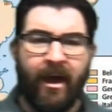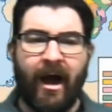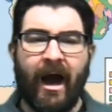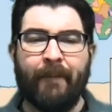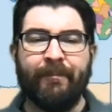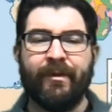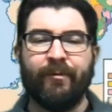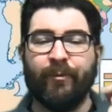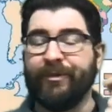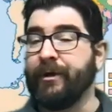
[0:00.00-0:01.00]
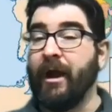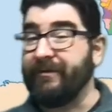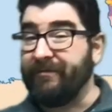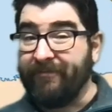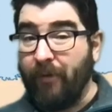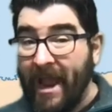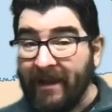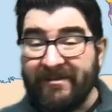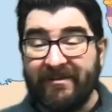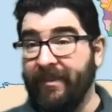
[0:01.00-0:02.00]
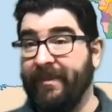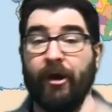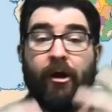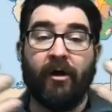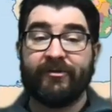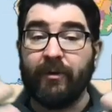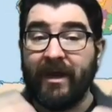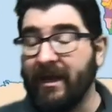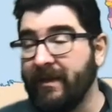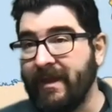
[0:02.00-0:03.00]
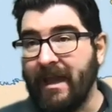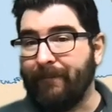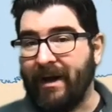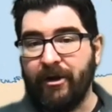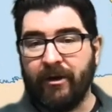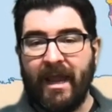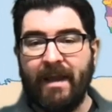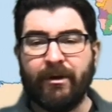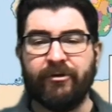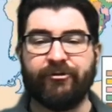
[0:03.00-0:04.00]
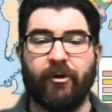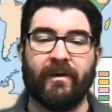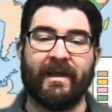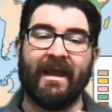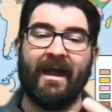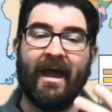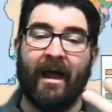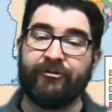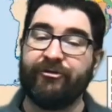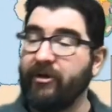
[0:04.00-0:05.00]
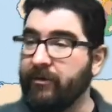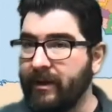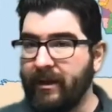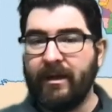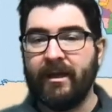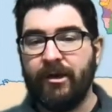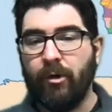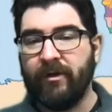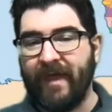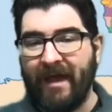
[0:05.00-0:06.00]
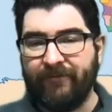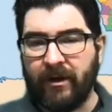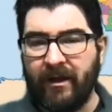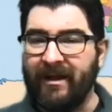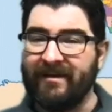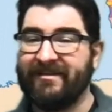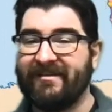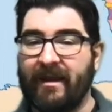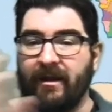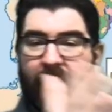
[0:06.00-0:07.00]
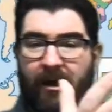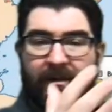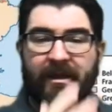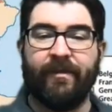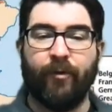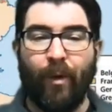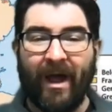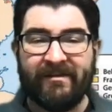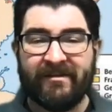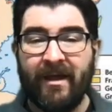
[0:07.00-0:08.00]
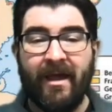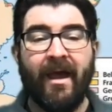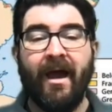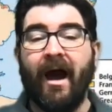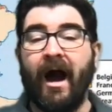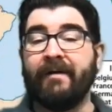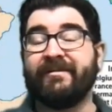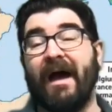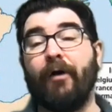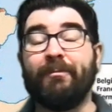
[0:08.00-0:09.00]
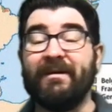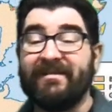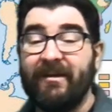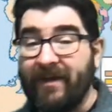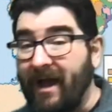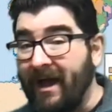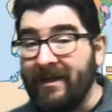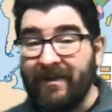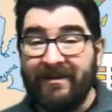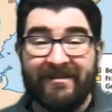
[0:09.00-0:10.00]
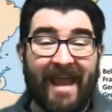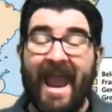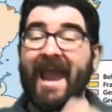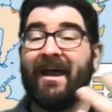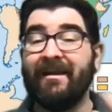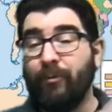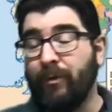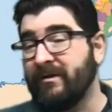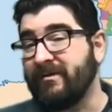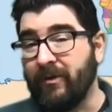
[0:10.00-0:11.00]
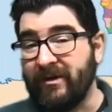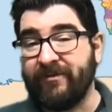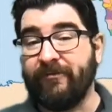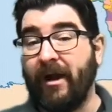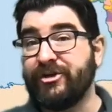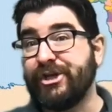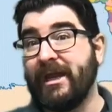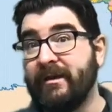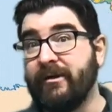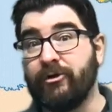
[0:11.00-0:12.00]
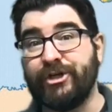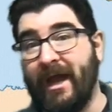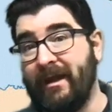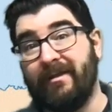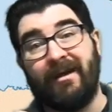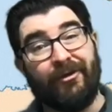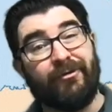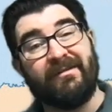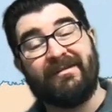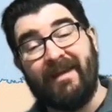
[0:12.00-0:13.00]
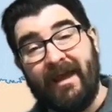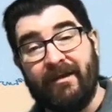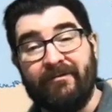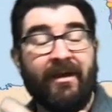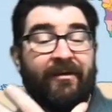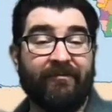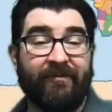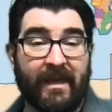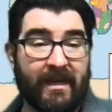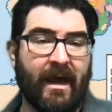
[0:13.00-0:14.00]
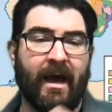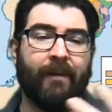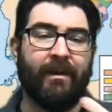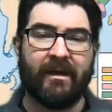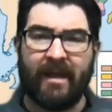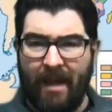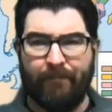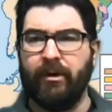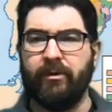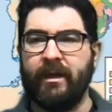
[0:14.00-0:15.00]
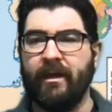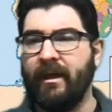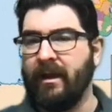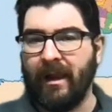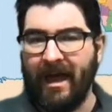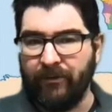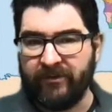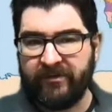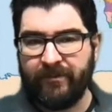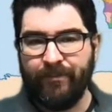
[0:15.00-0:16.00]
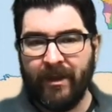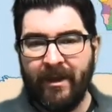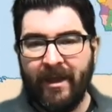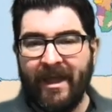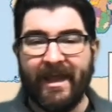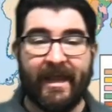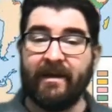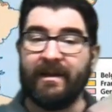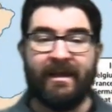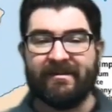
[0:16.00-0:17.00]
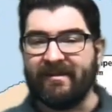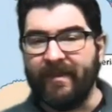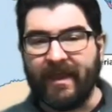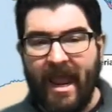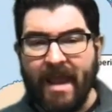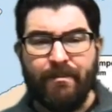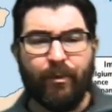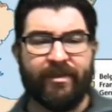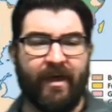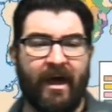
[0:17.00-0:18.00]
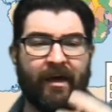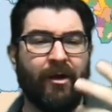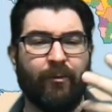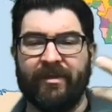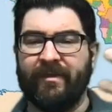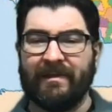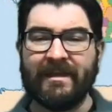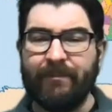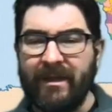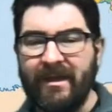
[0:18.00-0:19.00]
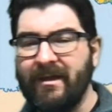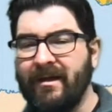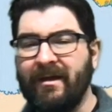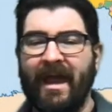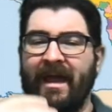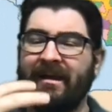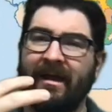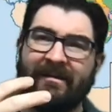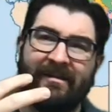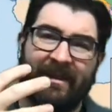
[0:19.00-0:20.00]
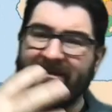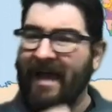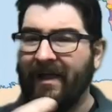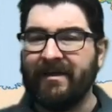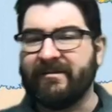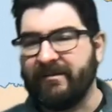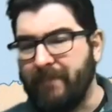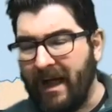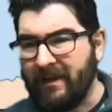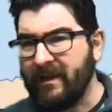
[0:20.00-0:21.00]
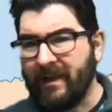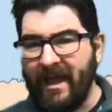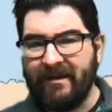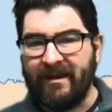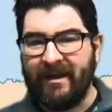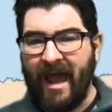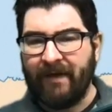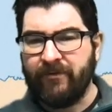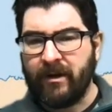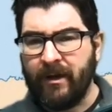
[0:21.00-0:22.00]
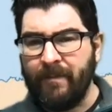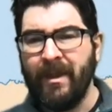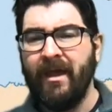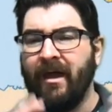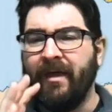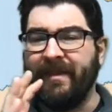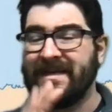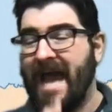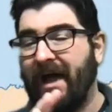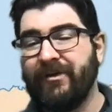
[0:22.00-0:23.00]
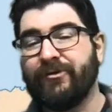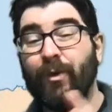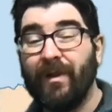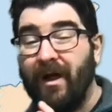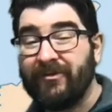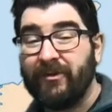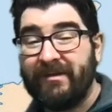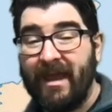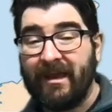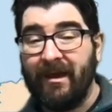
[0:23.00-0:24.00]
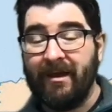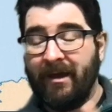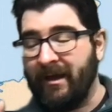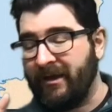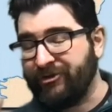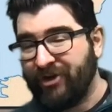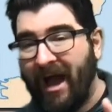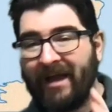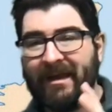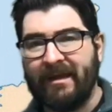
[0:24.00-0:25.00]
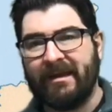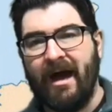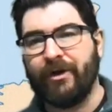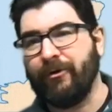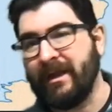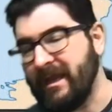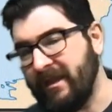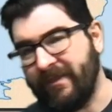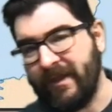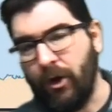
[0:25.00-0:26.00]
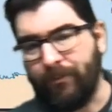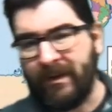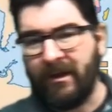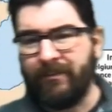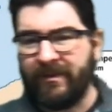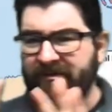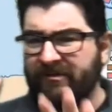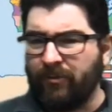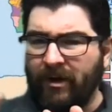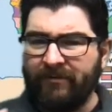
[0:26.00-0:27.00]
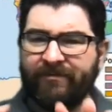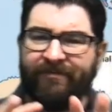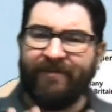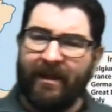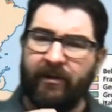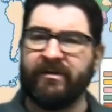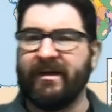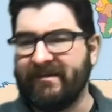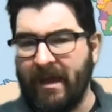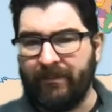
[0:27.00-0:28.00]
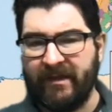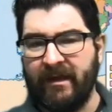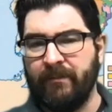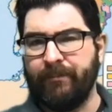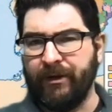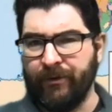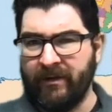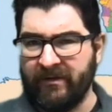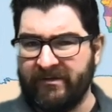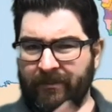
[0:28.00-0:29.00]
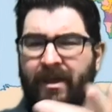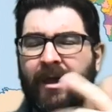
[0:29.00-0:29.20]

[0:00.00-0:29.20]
With regard to France, they're also getting in the empire game, controlling Algeria in North Africa and Senegal in the west, South Pacific Islands, and what is known as French Indochina, the countries today of Vietnam and Cambodia and Laos. Italy is in the game with Libya and the Italian Somaliland in Africa. The Italians will also take a shot at conquering Ethiopia, but this is one failed attempt at imperialism.